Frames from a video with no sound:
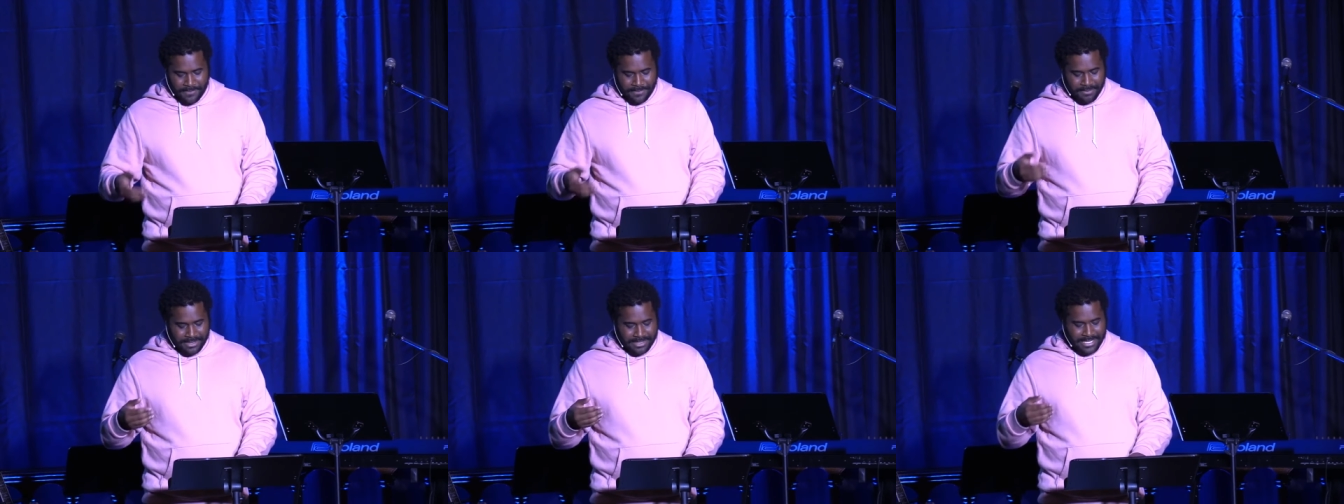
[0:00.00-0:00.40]

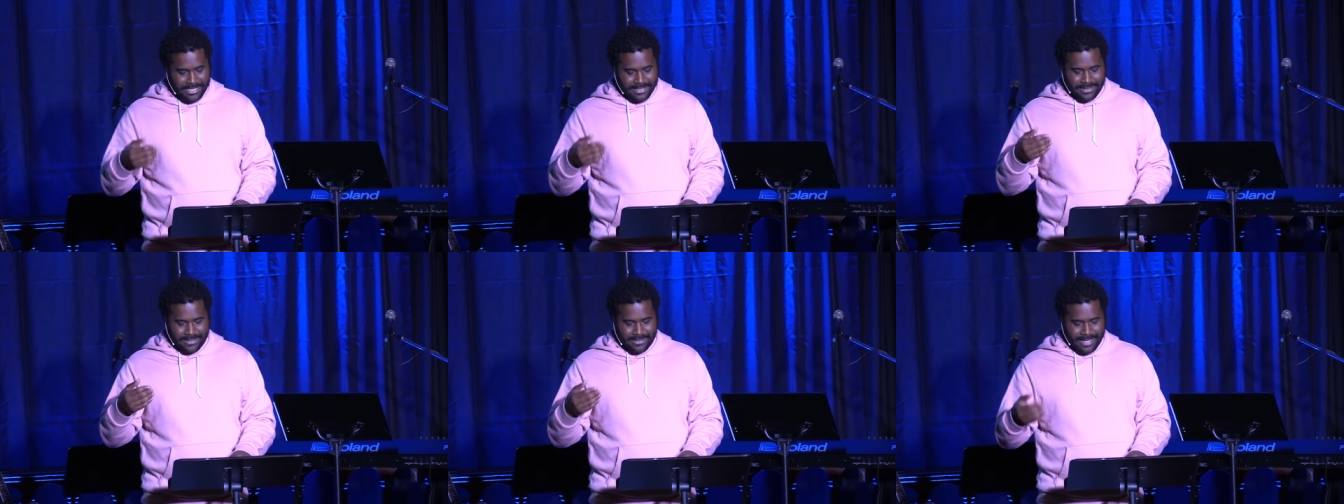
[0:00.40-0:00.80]
But
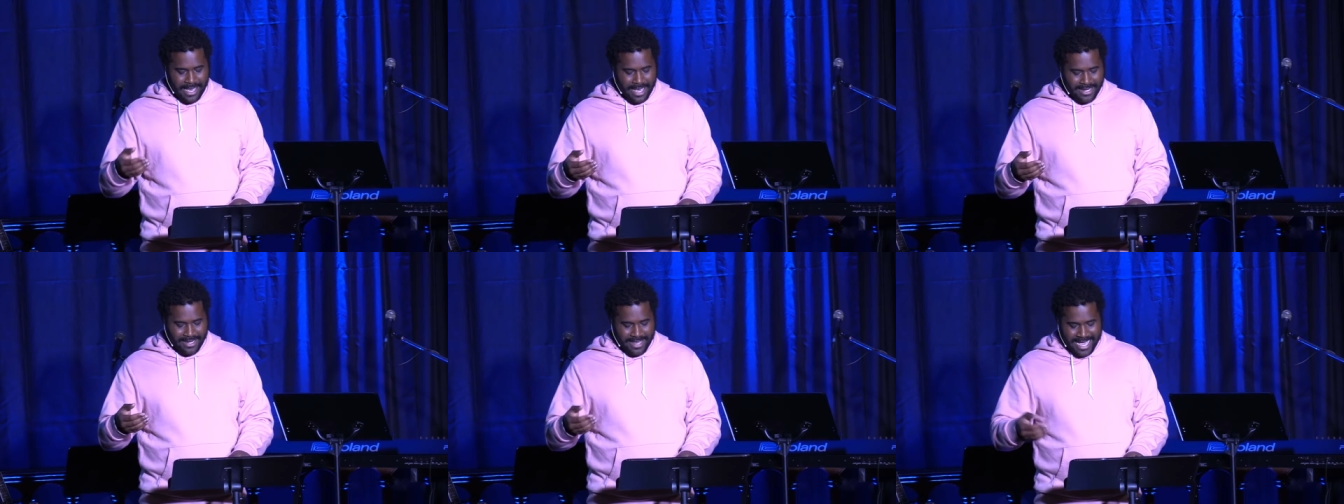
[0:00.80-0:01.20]
Jesus
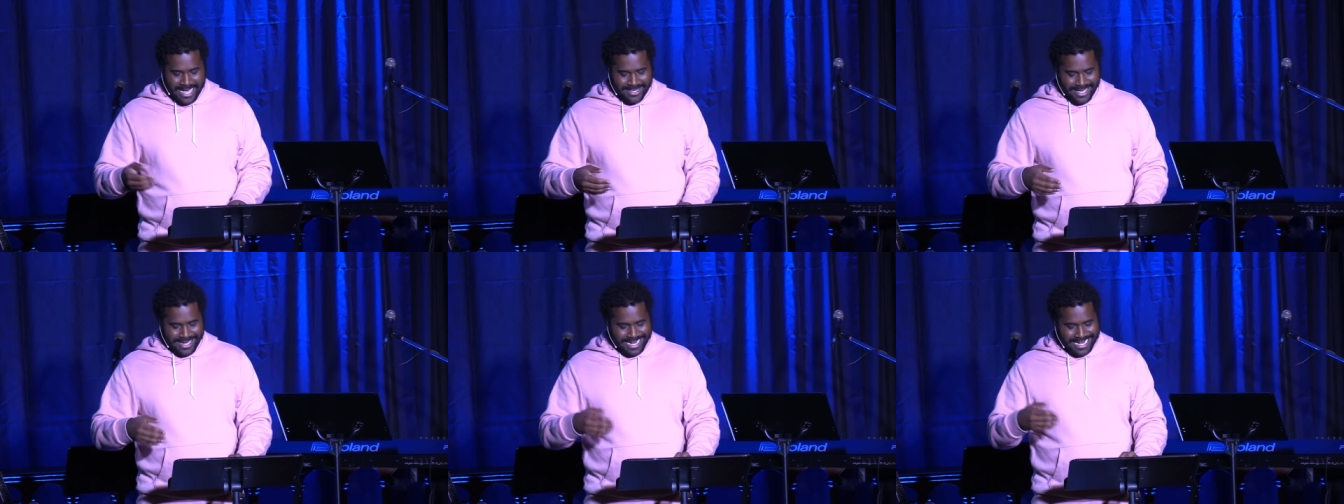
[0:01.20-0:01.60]
said,
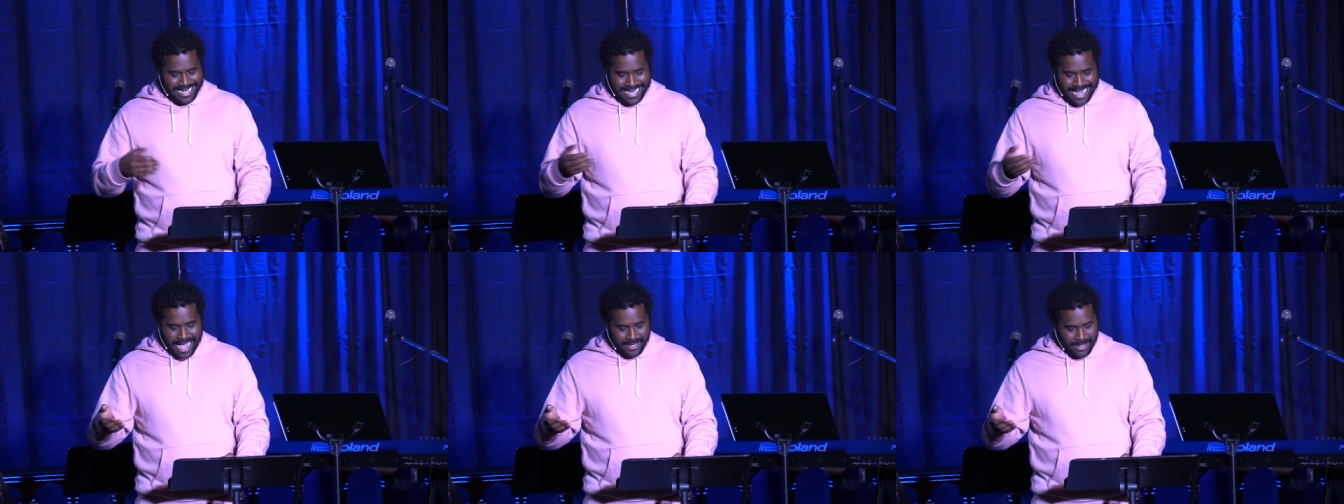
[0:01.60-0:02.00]
They need
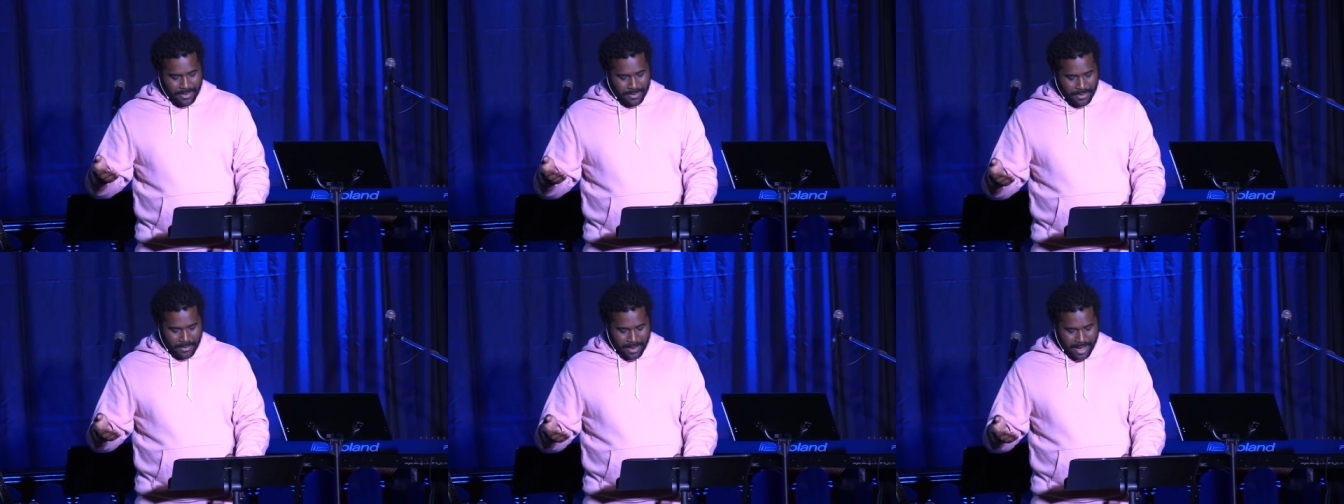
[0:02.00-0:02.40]
not
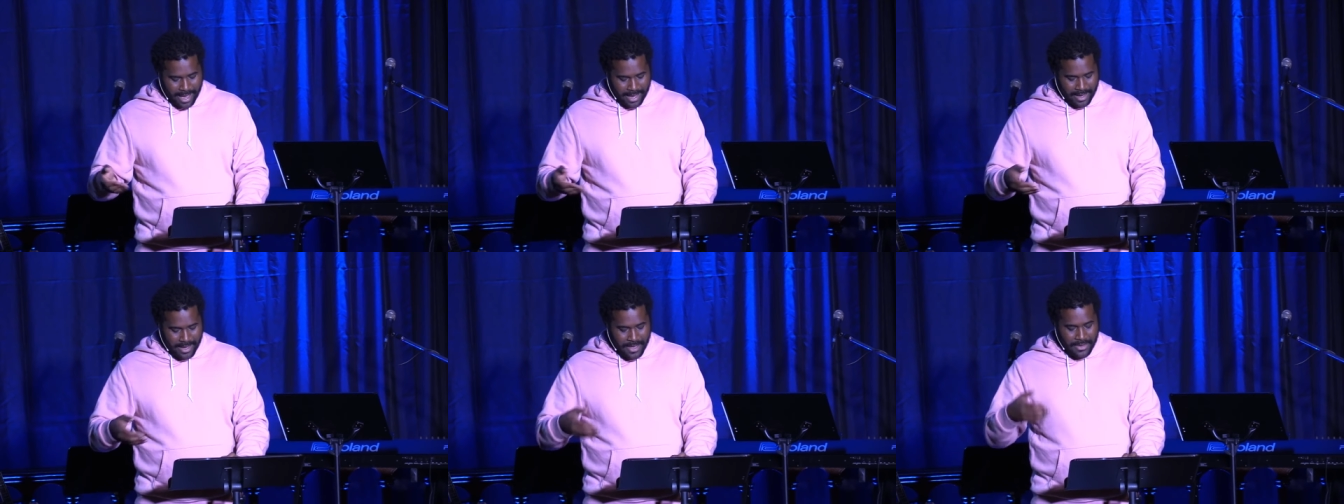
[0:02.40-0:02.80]
go
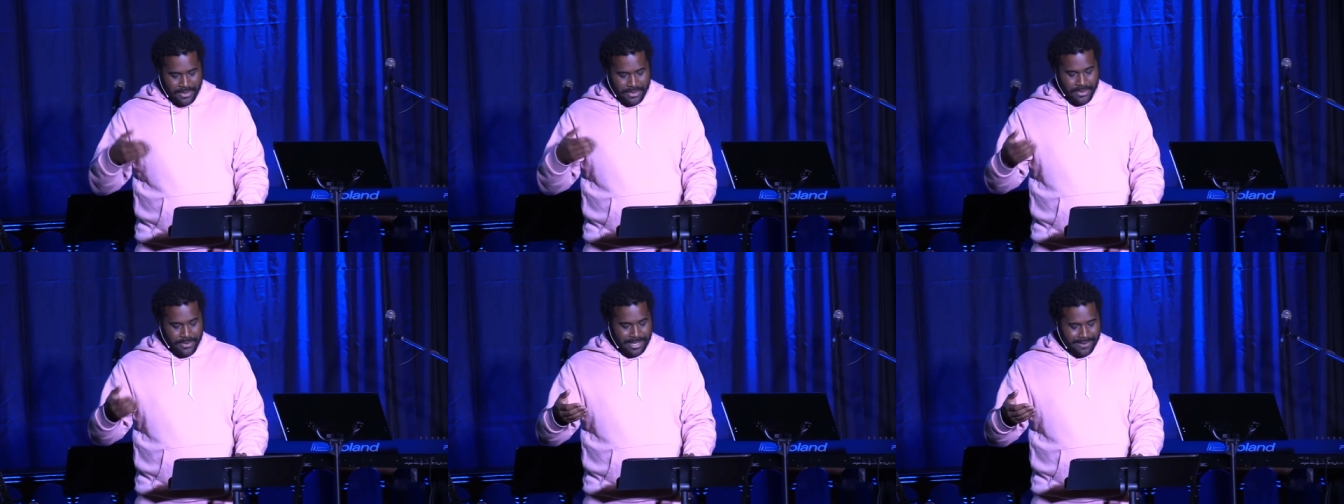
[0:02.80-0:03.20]
away.
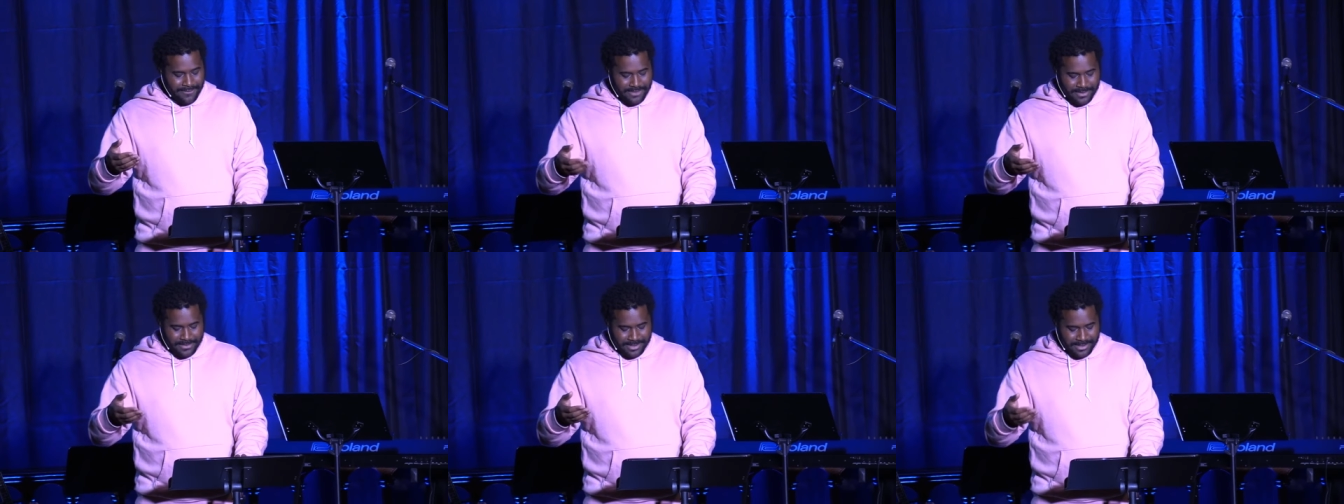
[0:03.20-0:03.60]
You
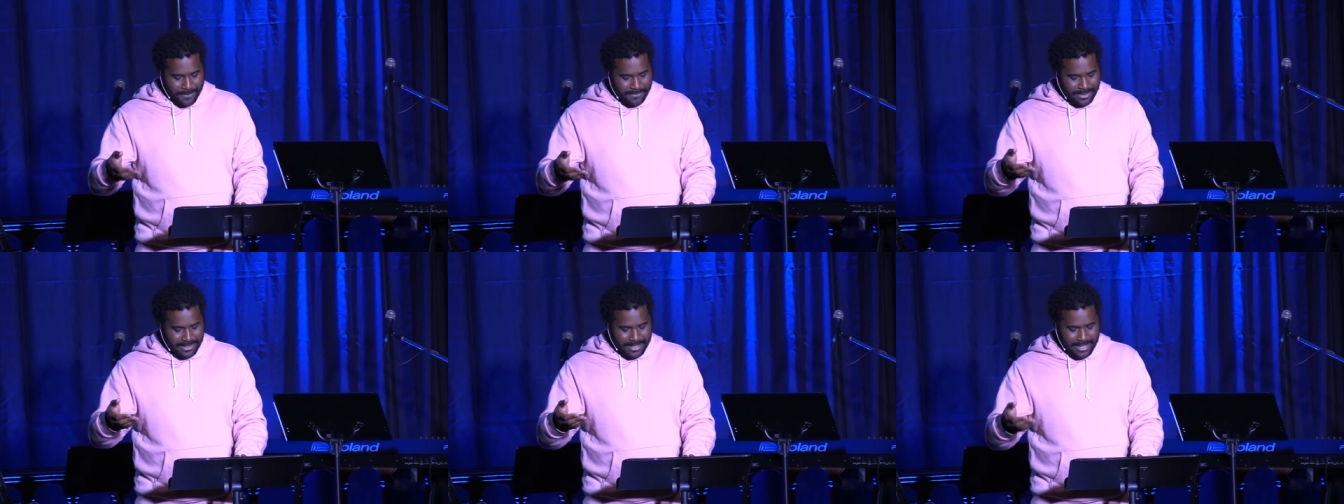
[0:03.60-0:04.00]
give them
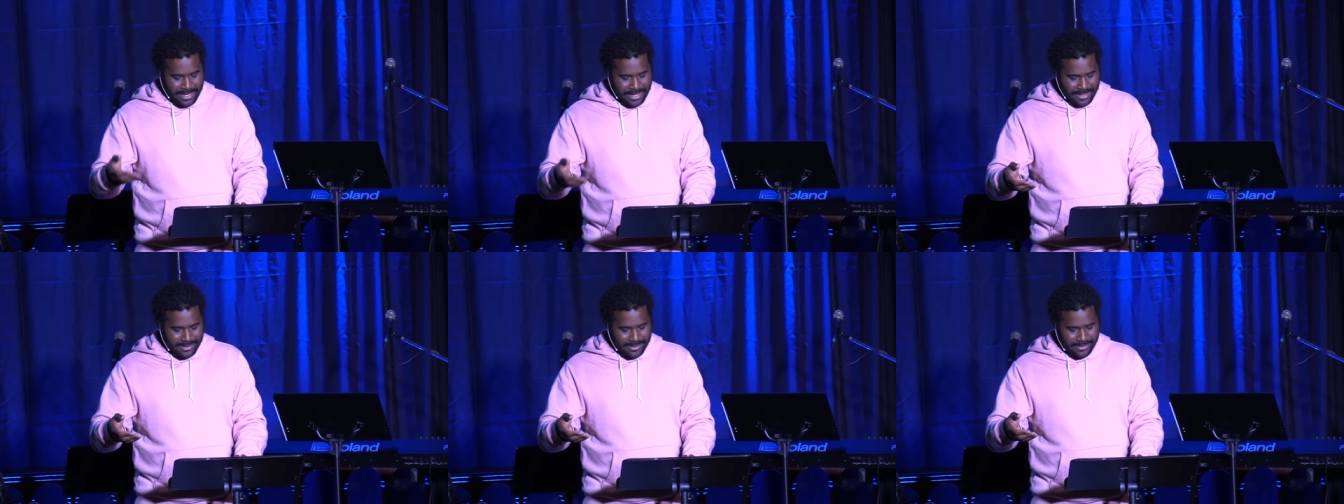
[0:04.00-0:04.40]
something to
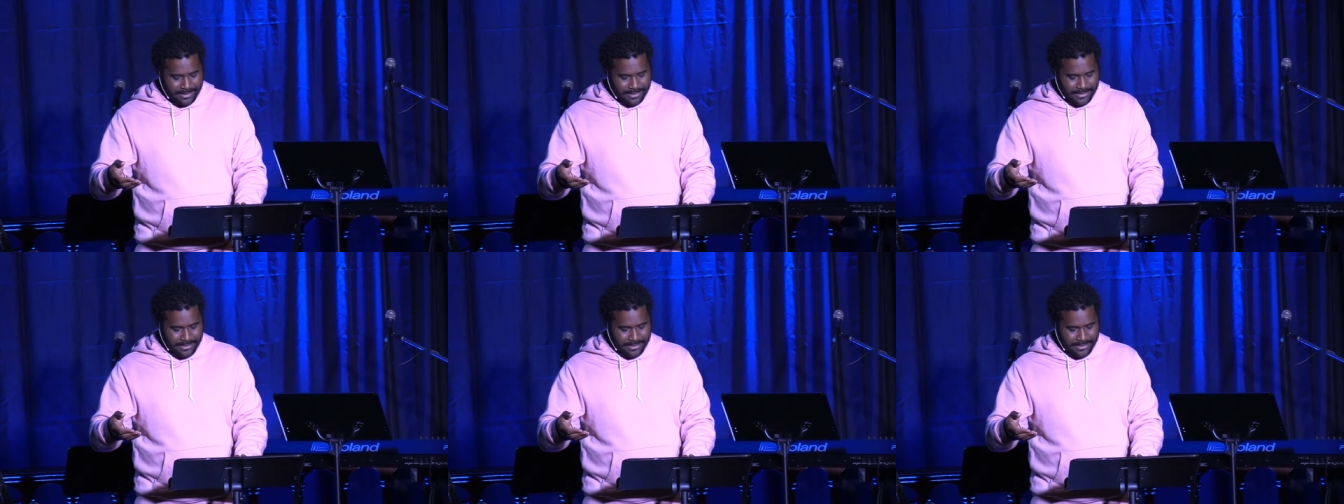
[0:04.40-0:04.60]
eat.